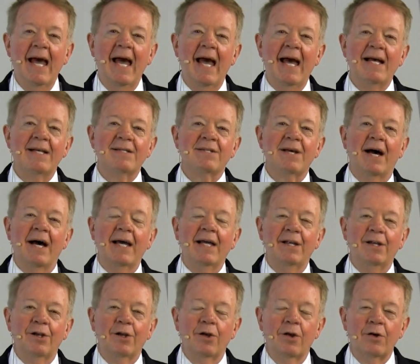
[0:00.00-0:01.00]
As I
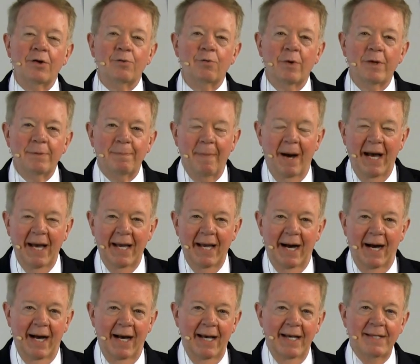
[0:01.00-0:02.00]
look with my
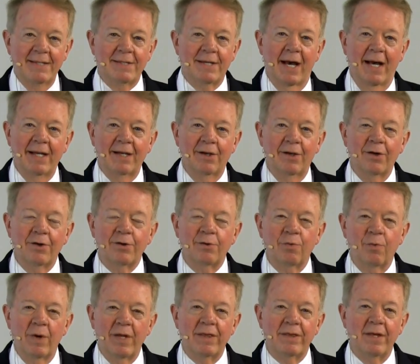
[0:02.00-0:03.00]
eyes, I
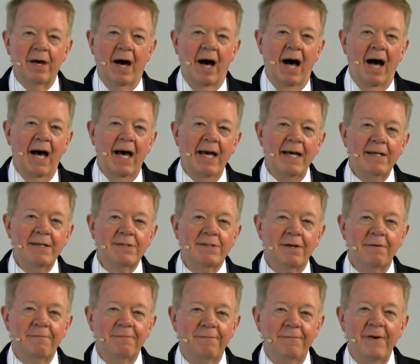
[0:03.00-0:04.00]
look with eyes
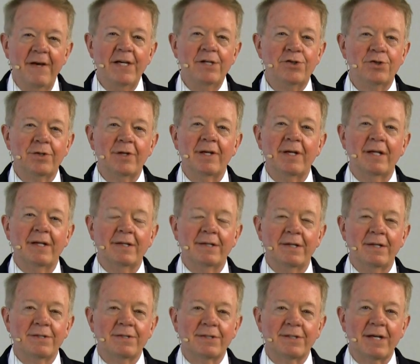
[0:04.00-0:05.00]
of vision and
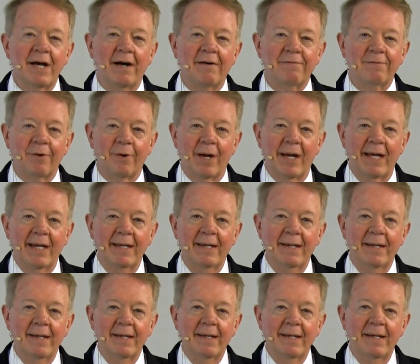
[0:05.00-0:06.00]
discovery.
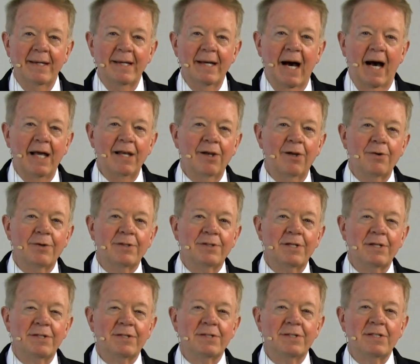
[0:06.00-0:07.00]
I look
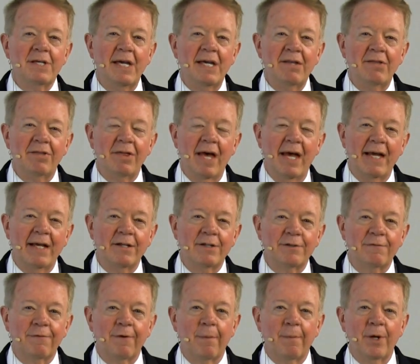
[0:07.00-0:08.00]
to see
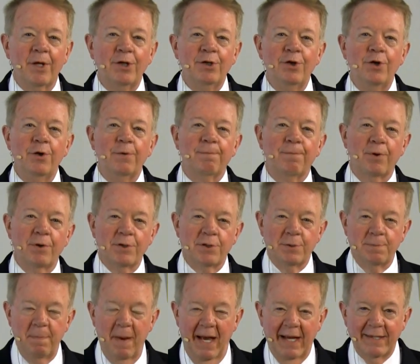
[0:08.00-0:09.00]
things from a new
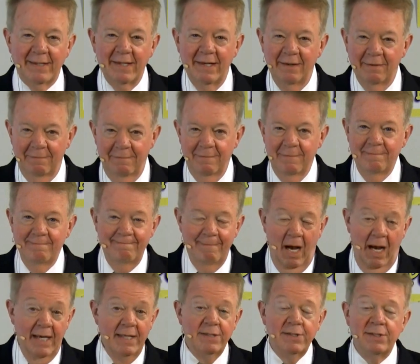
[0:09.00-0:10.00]
perspective.
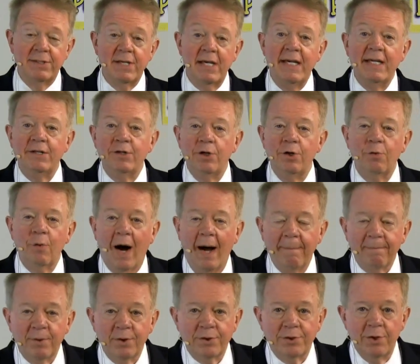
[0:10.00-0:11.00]
I see new
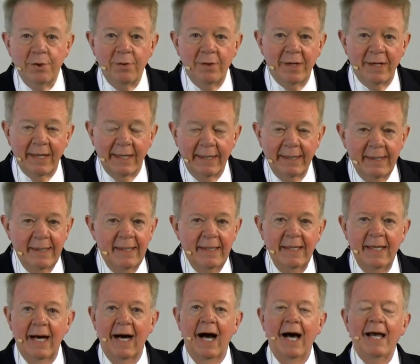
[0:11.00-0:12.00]
opportunity.
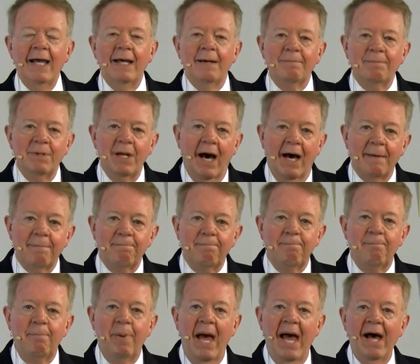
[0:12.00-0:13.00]
I am
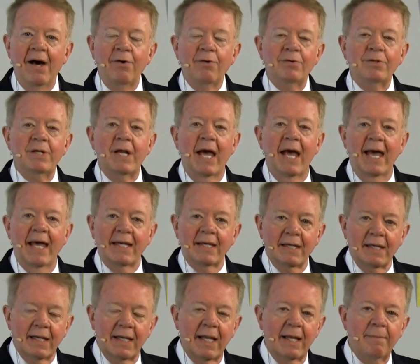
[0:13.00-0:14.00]
not bound
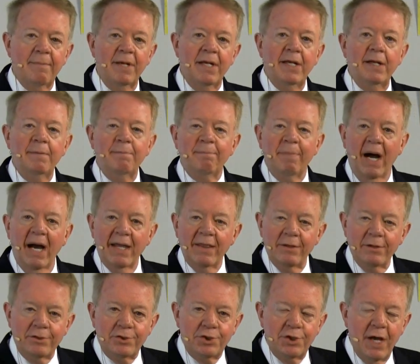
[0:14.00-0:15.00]
and limited by
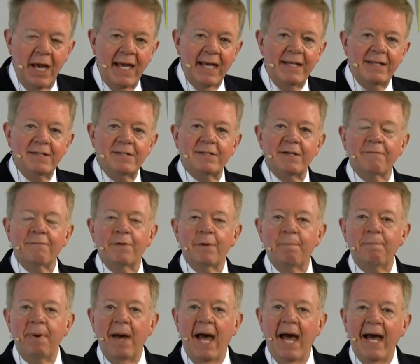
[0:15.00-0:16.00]
the chains of
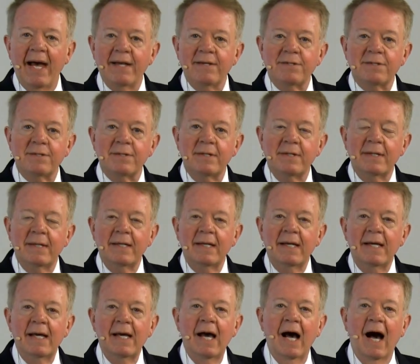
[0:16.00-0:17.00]
the past.
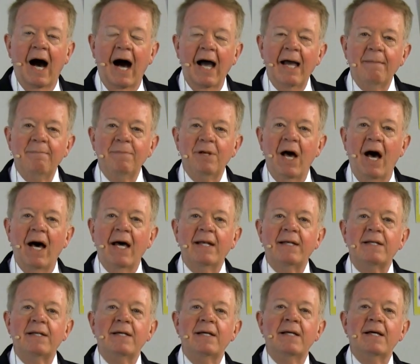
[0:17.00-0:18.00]
I'm
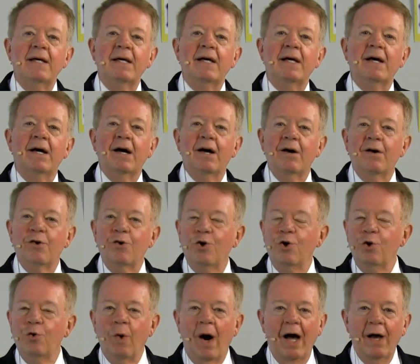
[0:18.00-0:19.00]
not
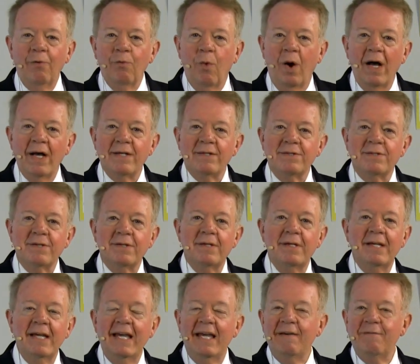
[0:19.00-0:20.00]
who I was
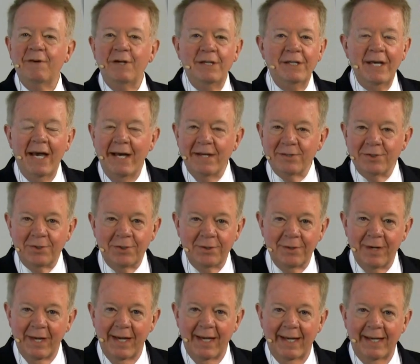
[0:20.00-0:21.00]
even
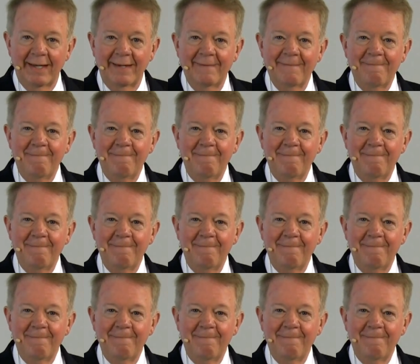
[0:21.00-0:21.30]
yesterday.